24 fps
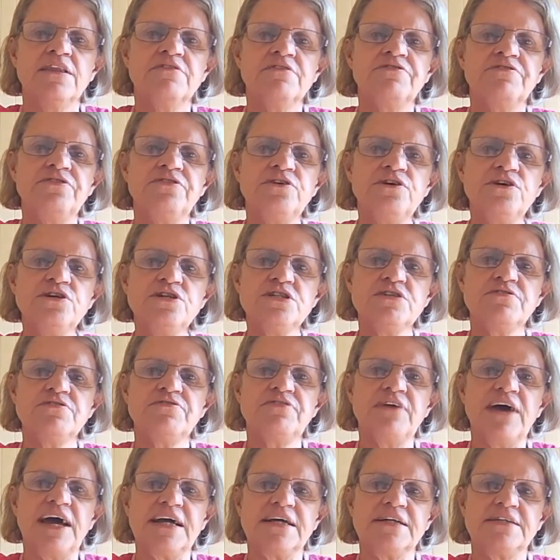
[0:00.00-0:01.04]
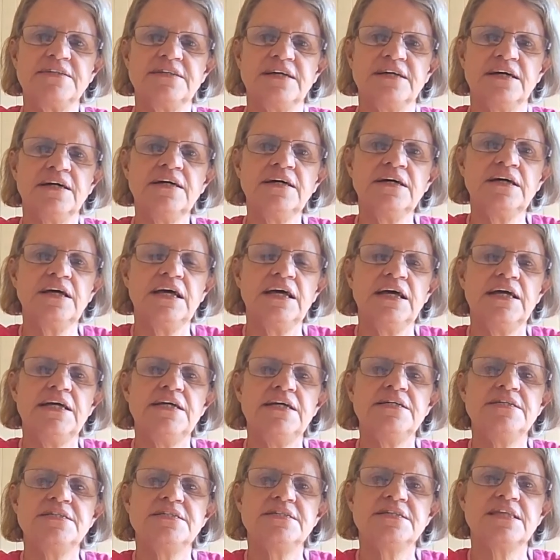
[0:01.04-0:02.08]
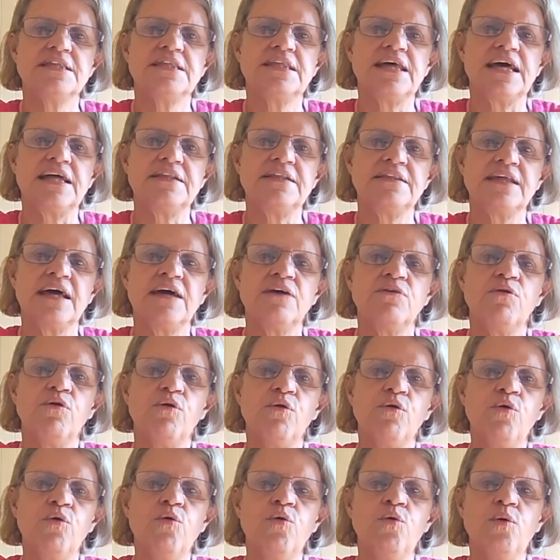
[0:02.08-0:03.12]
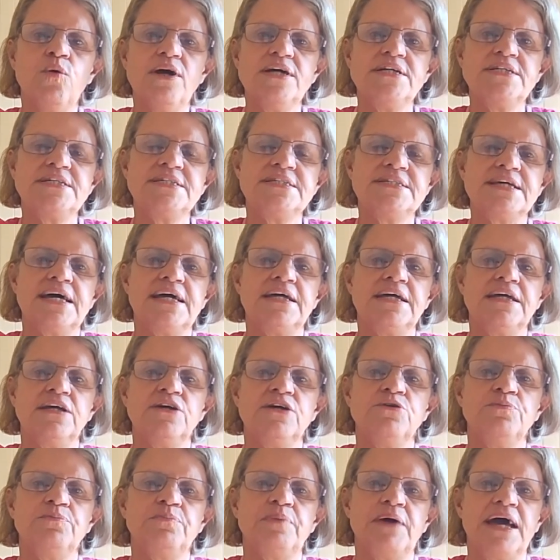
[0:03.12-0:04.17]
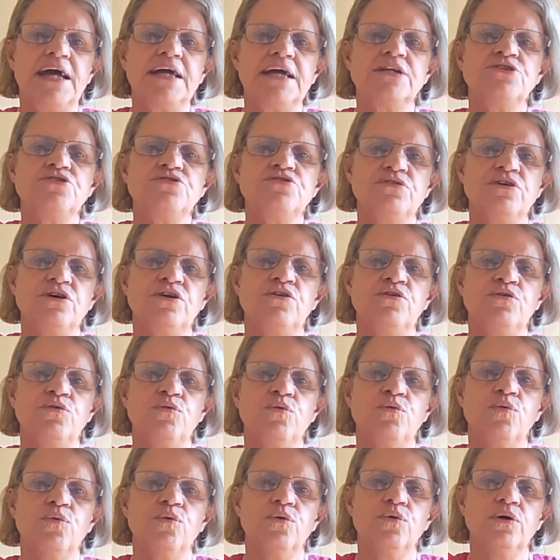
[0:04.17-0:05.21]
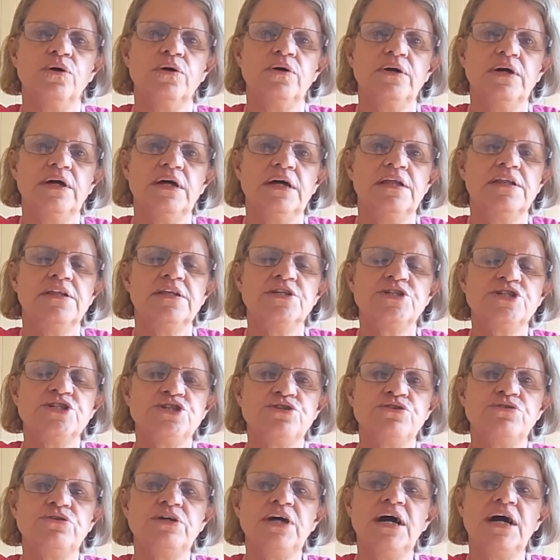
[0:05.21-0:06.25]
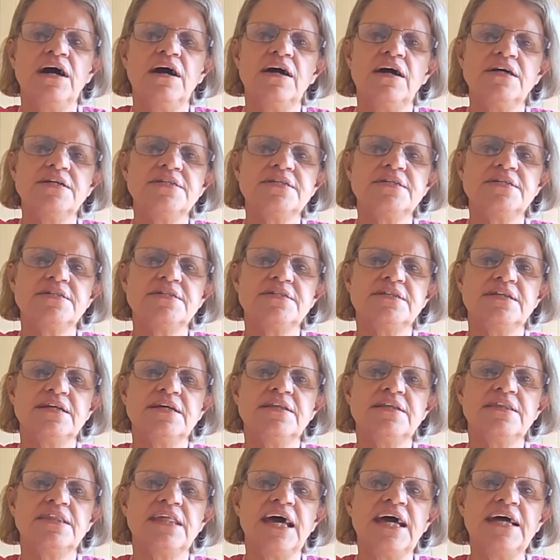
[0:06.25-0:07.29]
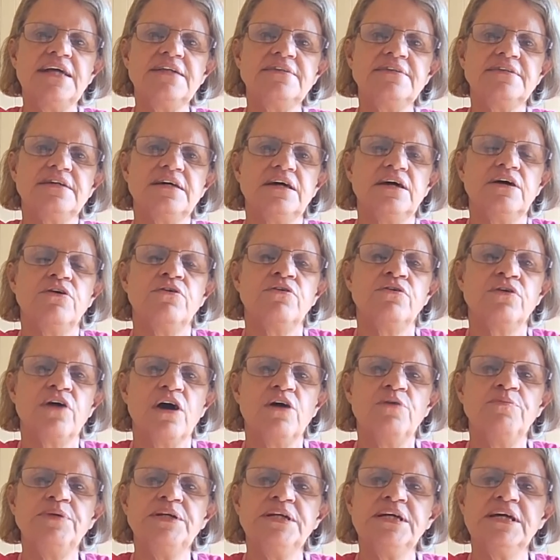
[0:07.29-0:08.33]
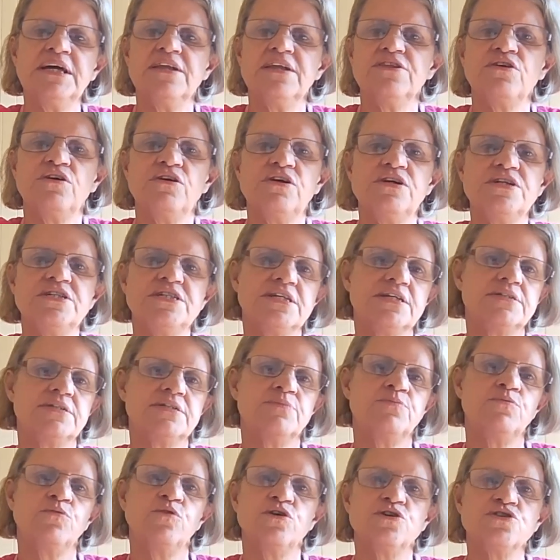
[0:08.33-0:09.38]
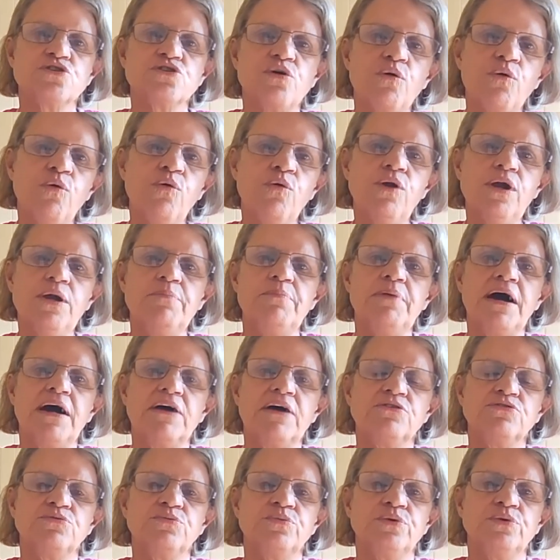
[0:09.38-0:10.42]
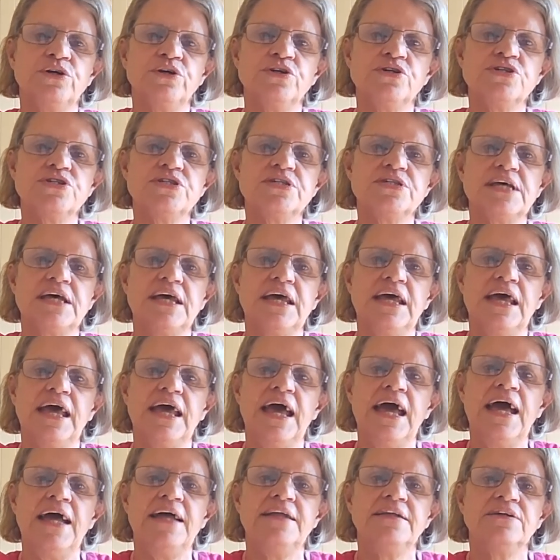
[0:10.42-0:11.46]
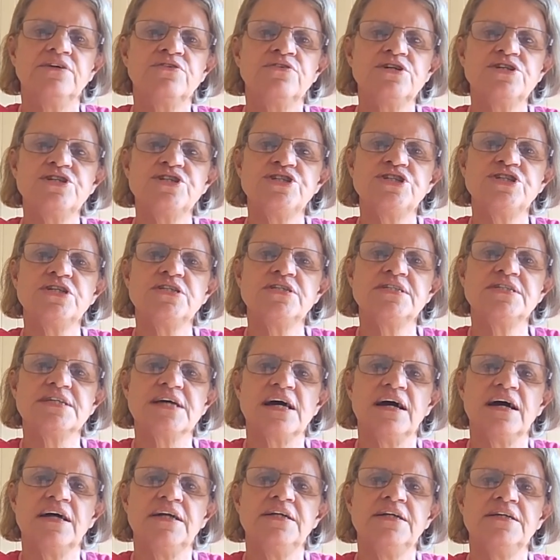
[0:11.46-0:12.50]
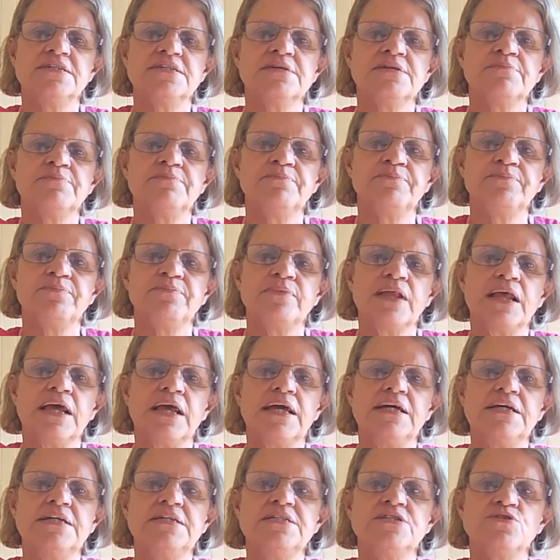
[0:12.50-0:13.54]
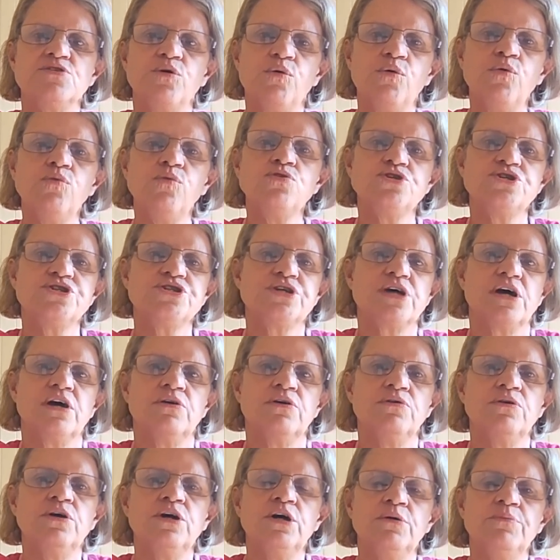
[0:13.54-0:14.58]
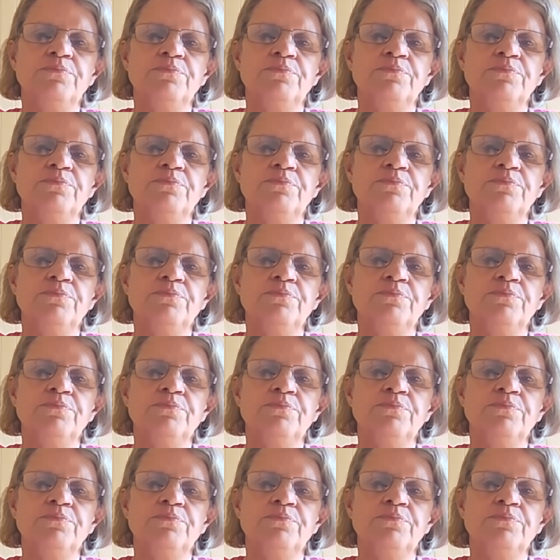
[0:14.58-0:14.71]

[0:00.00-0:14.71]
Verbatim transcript: The first factor is that they always take you back to the law. The Judaizers did that. Roman Catholicism was all about works, and Christian Zionism is also